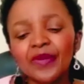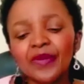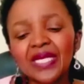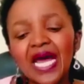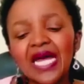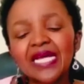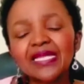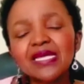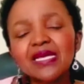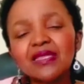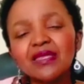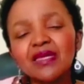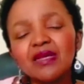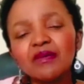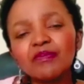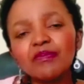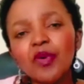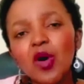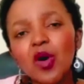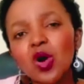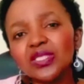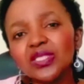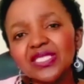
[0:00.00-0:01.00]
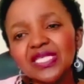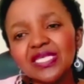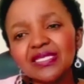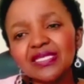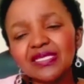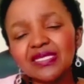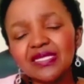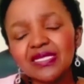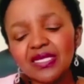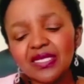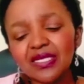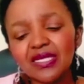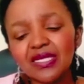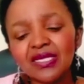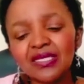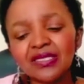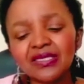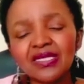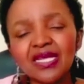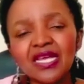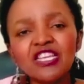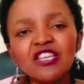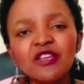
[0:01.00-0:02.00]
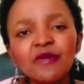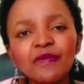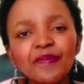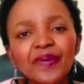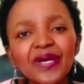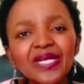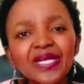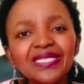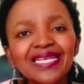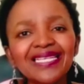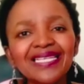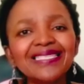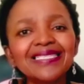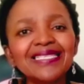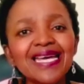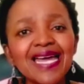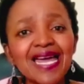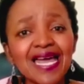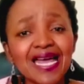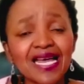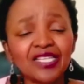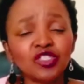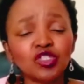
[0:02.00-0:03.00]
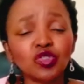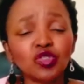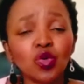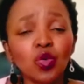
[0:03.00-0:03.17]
But I think the important thing is the impact that it has.